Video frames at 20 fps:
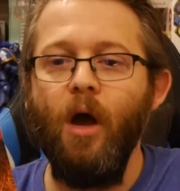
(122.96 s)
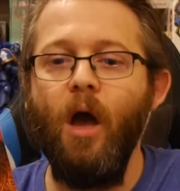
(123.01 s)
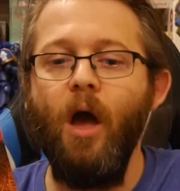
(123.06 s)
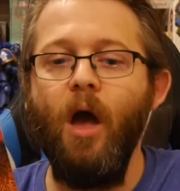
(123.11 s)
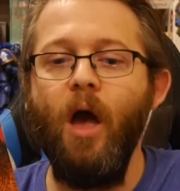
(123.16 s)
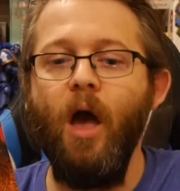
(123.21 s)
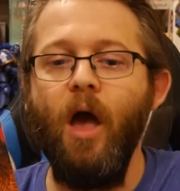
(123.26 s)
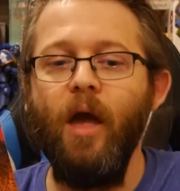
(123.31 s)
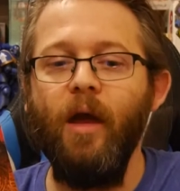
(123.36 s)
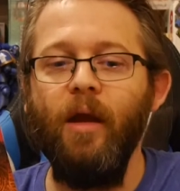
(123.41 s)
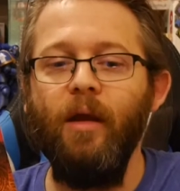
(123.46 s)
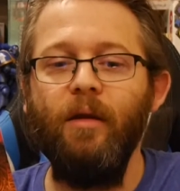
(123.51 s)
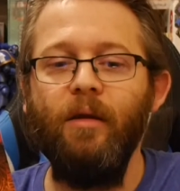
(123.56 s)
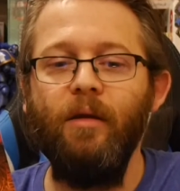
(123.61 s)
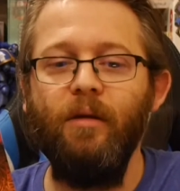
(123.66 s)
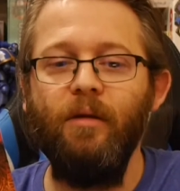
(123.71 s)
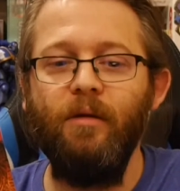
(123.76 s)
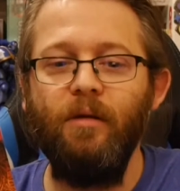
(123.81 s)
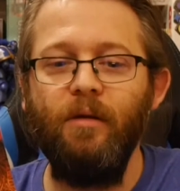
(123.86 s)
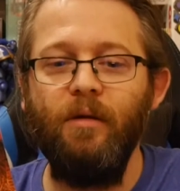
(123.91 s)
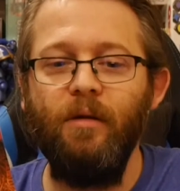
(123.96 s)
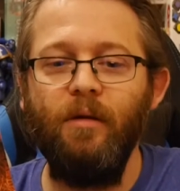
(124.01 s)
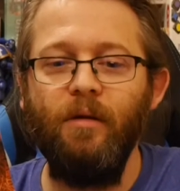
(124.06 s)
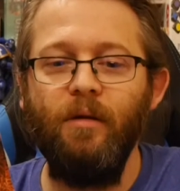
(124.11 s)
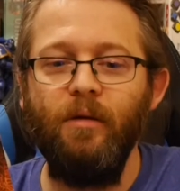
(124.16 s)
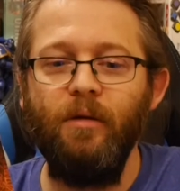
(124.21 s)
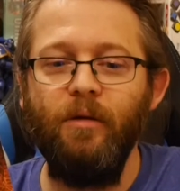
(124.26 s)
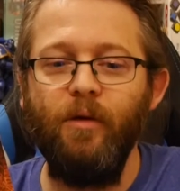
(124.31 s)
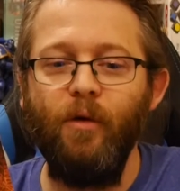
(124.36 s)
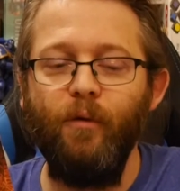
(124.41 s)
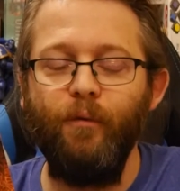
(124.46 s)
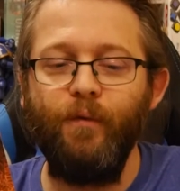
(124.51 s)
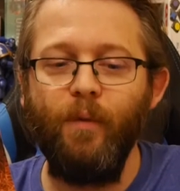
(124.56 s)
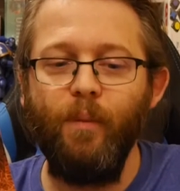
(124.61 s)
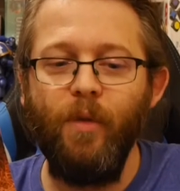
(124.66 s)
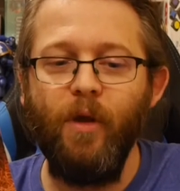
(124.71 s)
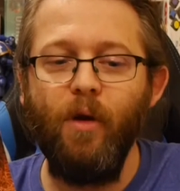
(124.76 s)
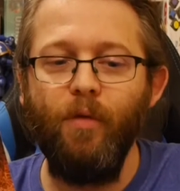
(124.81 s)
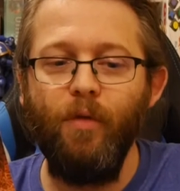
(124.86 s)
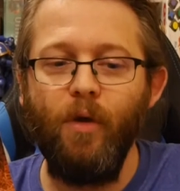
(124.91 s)
And, you know,
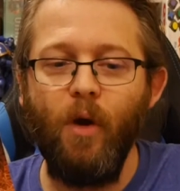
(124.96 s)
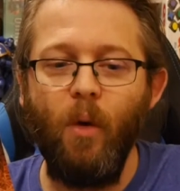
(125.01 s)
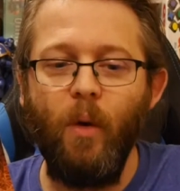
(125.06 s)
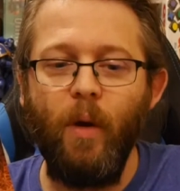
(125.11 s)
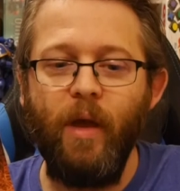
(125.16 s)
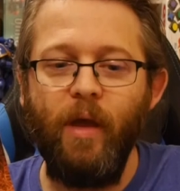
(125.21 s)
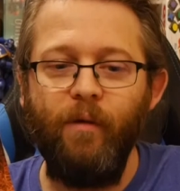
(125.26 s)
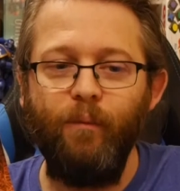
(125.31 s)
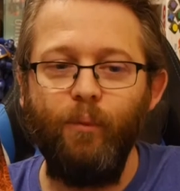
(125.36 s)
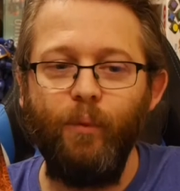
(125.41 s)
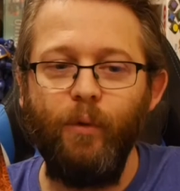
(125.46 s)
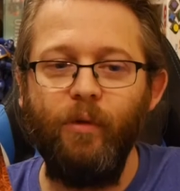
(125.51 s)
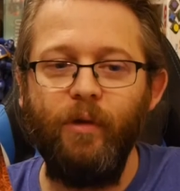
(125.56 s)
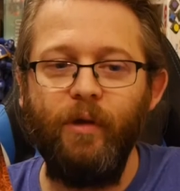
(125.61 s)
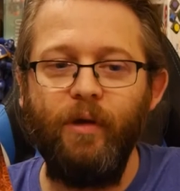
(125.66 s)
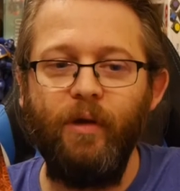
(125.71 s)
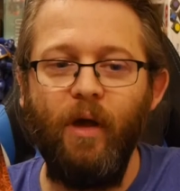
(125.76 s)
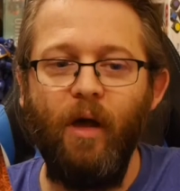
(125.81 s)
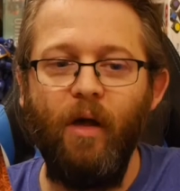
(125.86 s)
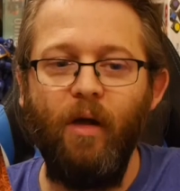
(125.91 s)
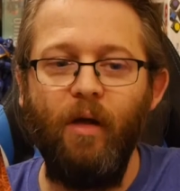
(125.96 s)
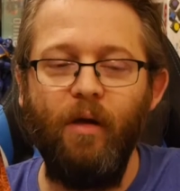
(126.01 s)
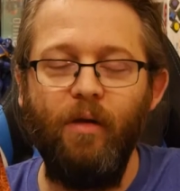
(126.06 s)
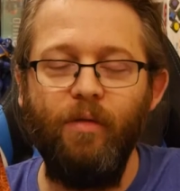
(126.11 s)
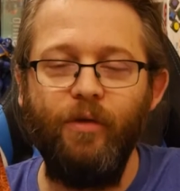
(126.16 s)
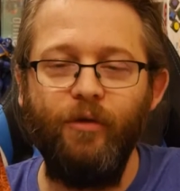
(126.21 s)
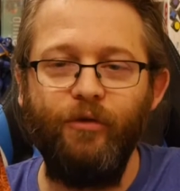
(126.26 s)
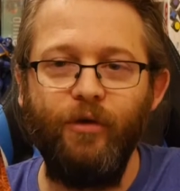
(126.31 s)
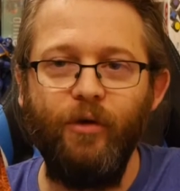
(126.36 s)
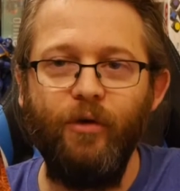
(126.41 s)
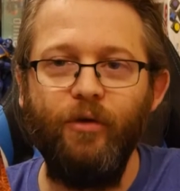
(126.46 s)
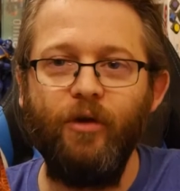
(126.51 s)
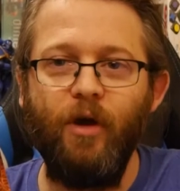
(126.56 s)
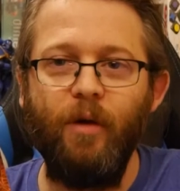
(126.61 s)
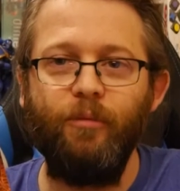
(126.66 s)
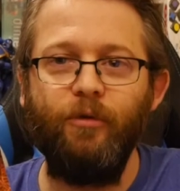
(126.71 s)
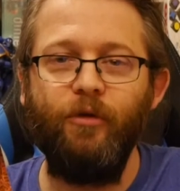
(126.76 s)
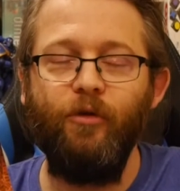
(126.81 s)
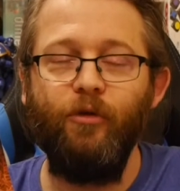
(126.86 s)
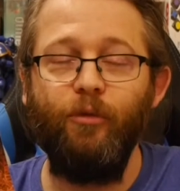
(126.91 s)
from there, though, it really, the series
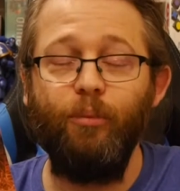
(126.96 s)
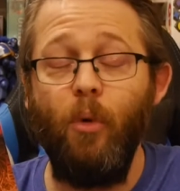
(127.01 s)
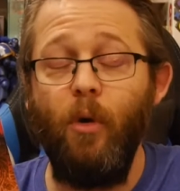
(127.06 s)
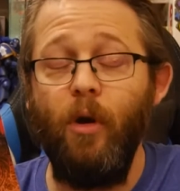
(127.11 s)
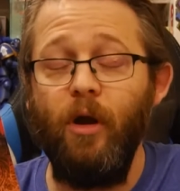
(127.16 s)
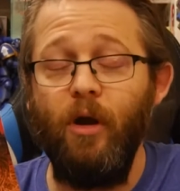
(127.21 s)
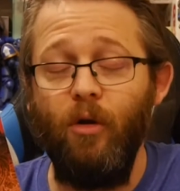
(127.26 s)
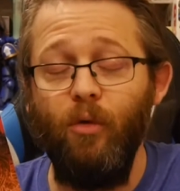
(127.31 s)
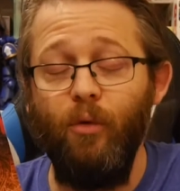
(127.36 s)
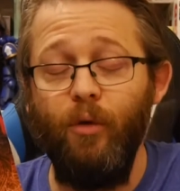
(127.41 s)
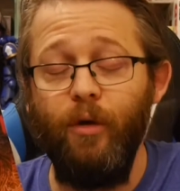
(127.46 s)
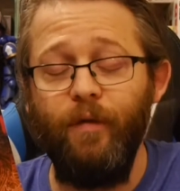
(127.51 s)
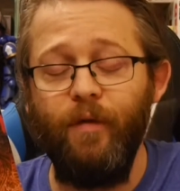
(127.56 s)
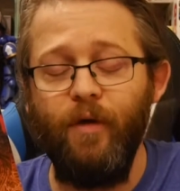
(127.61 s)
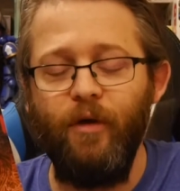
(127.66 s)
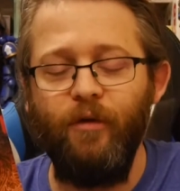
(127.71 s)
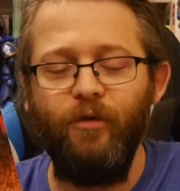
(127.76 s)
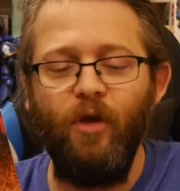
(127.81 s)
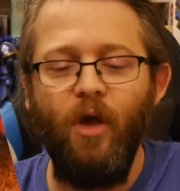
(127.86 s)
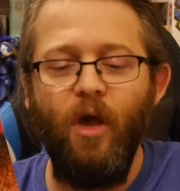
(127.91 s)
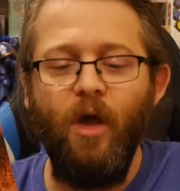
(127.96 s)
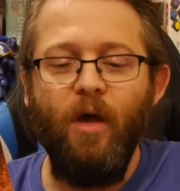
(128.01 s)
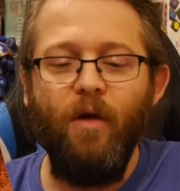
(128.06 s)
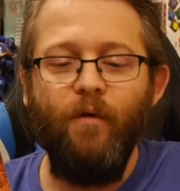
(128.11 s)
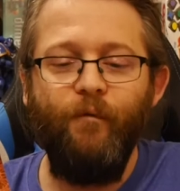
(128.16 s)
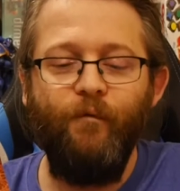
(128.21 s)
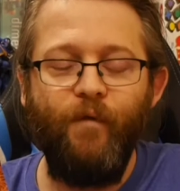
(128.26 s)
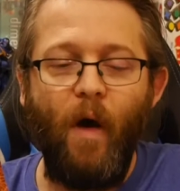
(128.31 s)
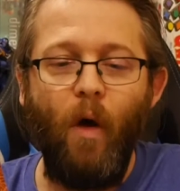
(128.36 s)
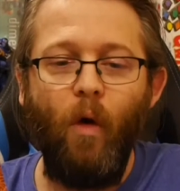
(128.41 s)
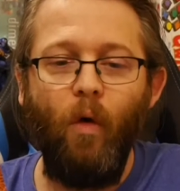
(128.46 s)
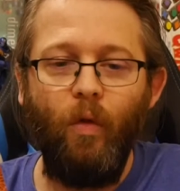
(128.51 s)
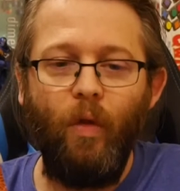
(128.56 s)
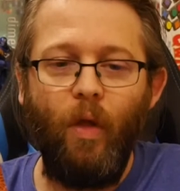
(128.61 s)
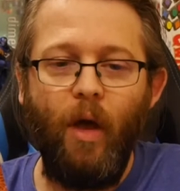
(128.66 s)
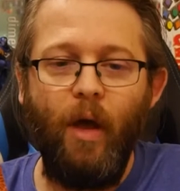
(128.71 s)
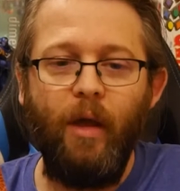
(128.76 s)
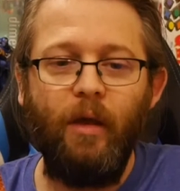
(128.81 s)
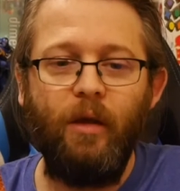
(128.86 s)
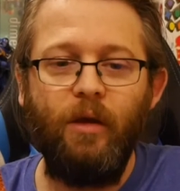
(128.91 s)
up to this point, including this, felt
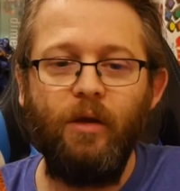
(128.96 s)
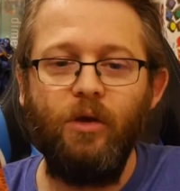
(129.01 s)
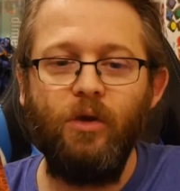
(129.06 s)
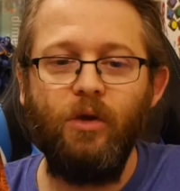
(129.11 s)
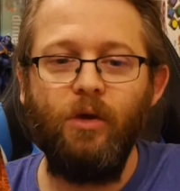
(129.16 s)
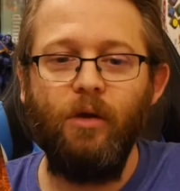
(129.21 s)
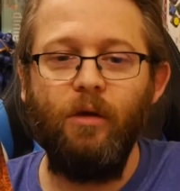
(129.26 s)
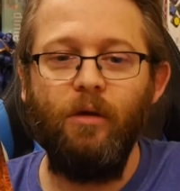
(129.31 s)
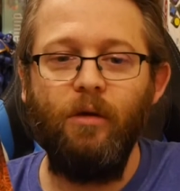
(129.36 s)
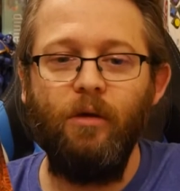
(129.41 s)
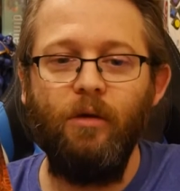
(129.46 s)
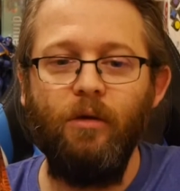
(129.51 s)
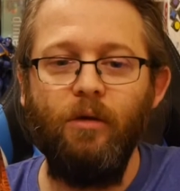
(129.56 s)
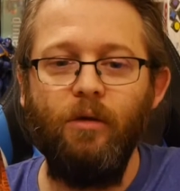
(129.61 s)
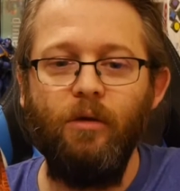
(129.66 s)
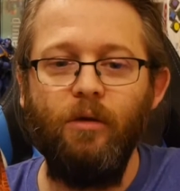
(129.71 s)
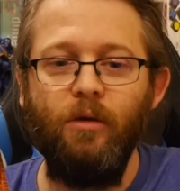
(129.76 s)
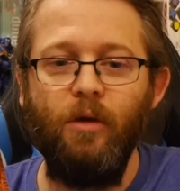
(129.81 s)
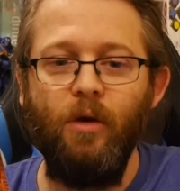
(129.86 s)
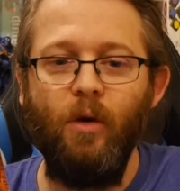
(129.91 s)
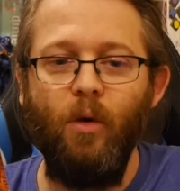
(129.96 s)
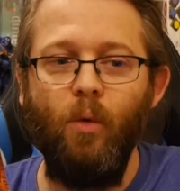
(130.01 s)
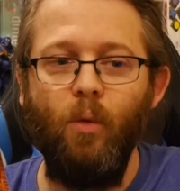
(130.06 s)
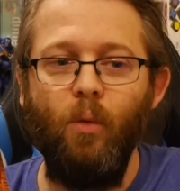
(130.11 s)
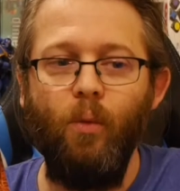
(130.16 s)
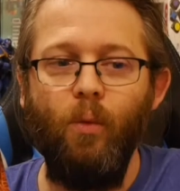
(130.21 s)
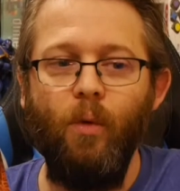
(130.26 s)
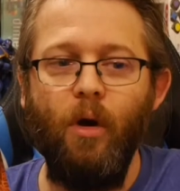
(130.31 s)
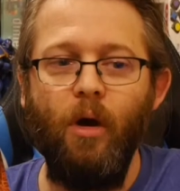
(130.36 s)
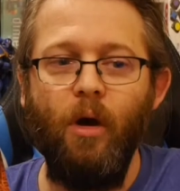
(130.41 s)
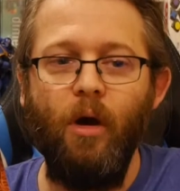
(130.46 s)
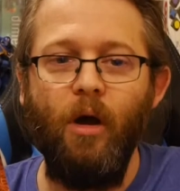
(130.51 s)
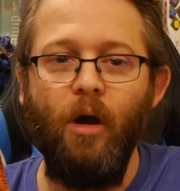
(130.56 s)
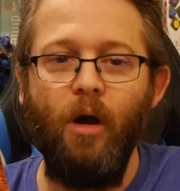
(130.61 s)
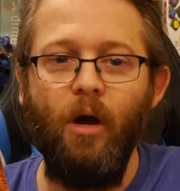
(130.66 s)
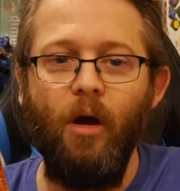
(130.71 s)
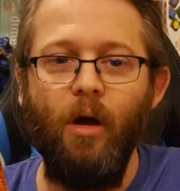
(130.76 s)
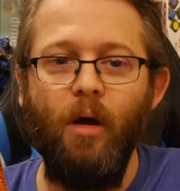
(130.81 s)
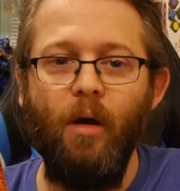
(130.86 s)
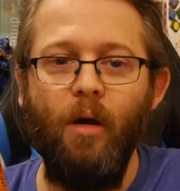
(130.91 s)
like, you
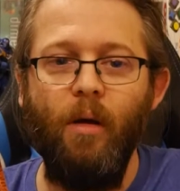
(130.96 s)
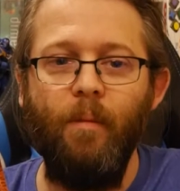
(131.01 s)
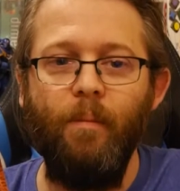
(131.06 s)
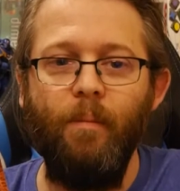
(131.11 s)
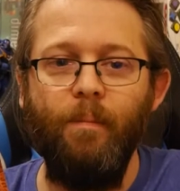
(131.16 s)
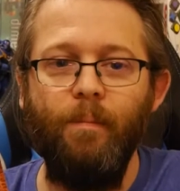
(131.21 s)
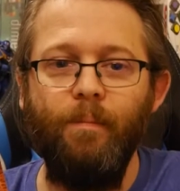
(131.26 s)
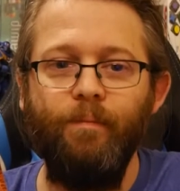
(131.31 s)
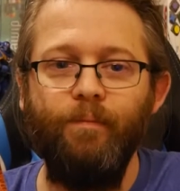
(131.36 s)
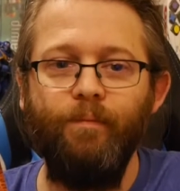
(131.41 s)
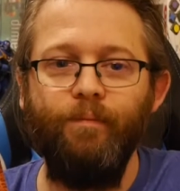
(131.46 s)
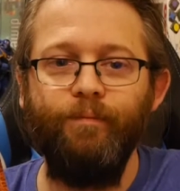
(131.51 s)
know,